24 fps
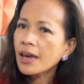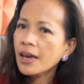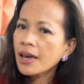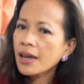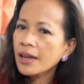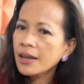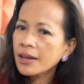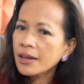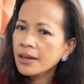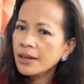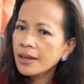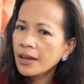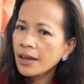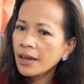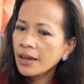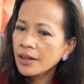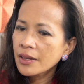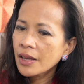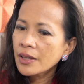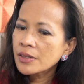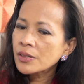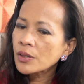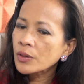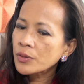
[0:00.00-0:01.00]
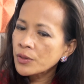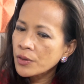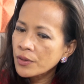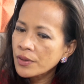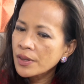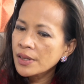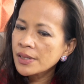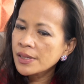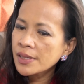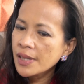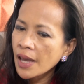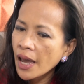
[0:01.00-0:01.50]
And so to
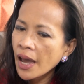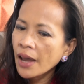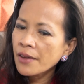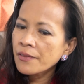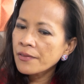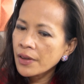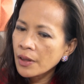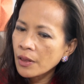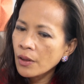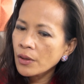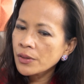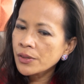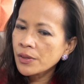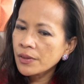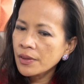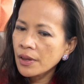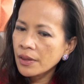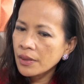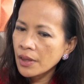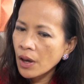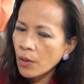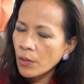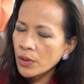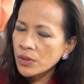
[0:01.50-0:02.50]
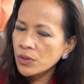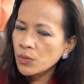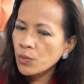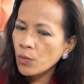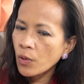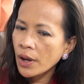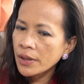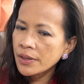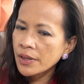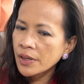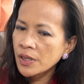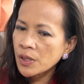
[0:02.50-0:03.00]
this day, I feel also that was
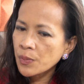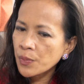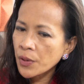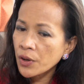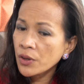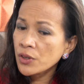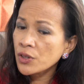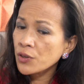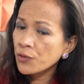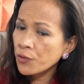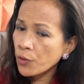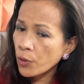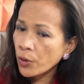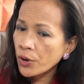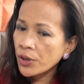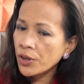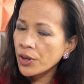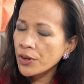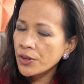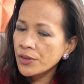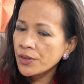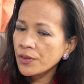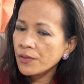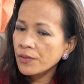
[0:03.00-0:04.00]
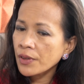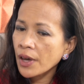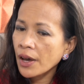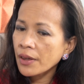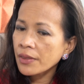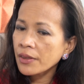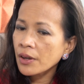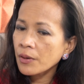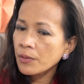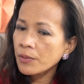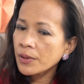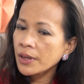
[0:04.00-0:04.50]
one experience, 4 years of
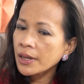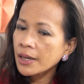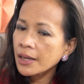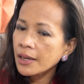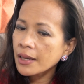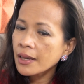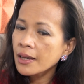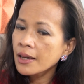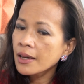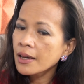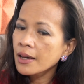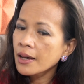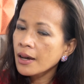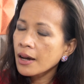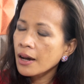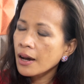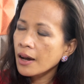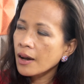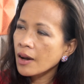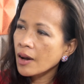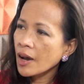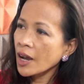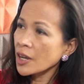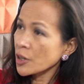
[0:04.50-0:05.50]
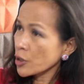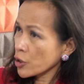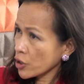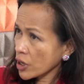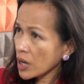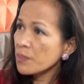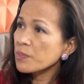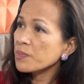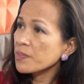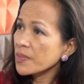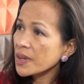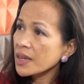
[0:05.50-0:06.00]
that really has
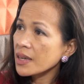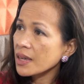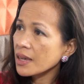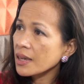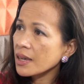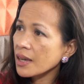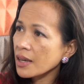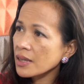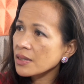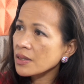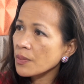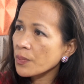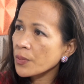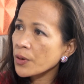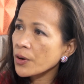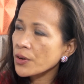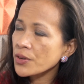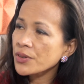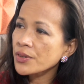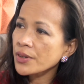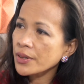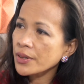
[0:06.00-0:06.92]
shaped me as a person.